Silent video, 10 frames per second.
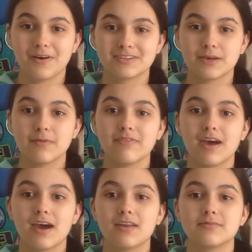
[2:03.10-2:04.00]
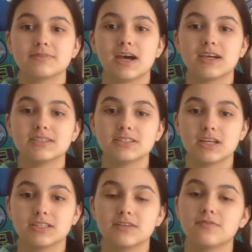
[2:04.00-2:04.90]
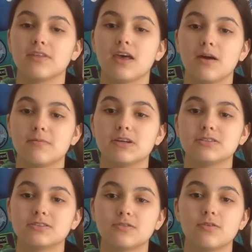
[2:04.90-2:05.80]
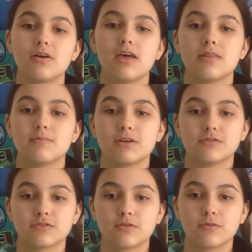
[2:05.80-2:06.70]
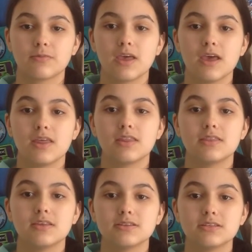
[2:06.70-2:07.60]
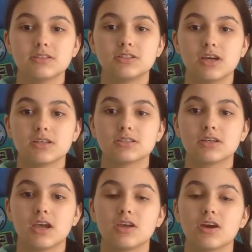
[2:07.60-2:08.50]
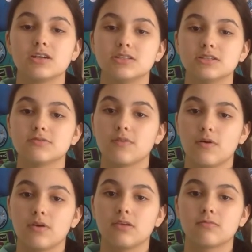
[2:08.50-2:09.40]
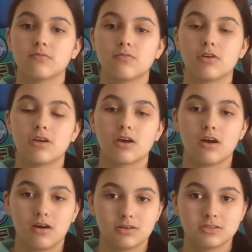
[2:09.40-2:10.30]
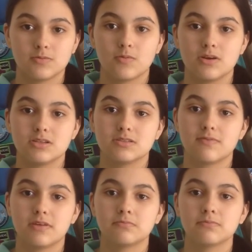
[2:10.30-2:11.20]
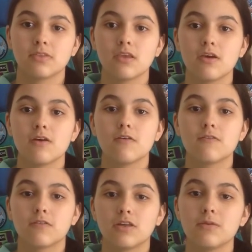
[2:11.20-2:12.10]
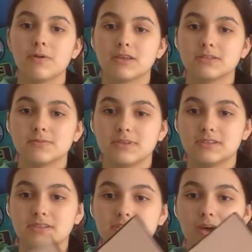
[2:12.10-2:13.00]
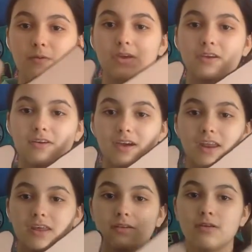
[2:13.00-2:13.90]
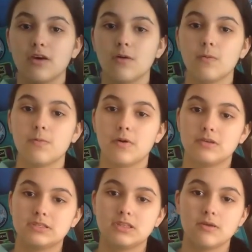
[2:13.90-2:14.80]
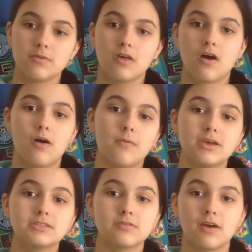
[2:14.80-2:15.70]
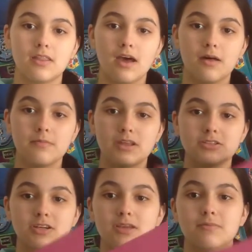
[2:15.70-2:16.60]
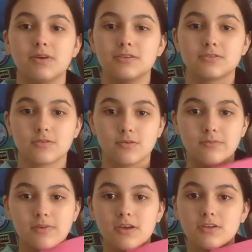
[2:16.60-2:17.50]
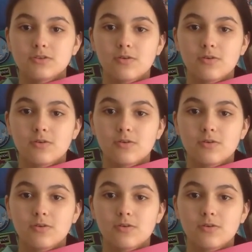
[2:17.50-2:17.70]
are some of the items that I suggested for the elementary school and the middle school. This is just to get your ideas flowing for your autism awareness event. For the puzzle pieces that we created, we posted them in the hallways around the elementary and middle school. To